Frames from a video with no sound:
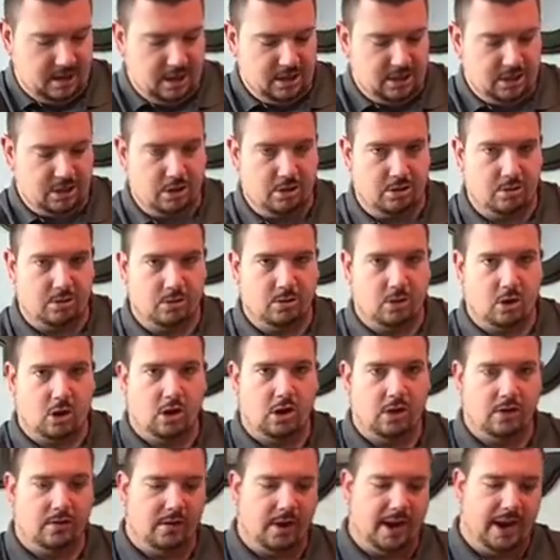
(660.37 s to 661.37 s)
a student
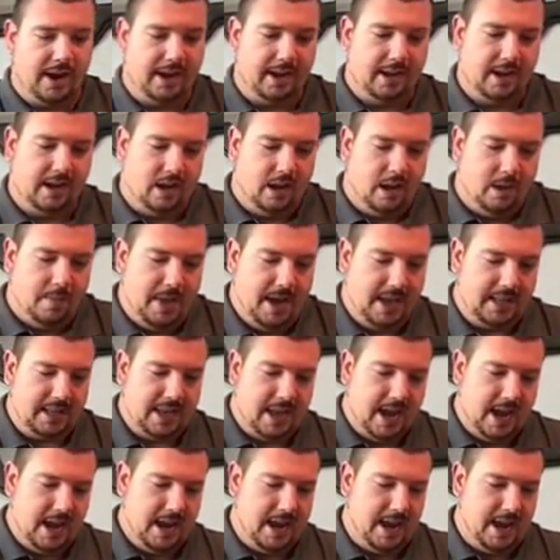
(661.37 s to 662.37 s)
could write about
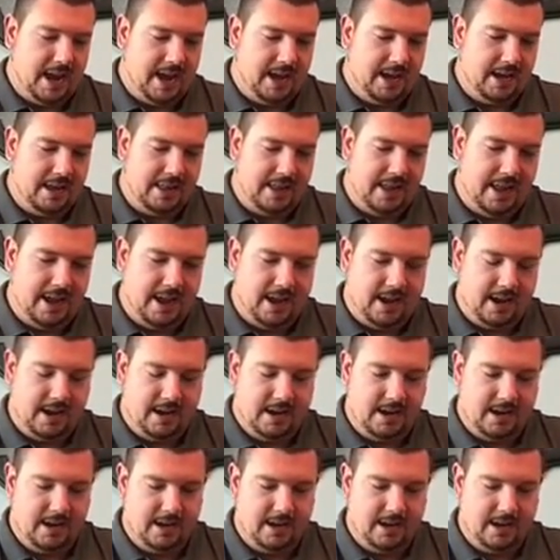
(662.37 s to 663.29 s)
that ad that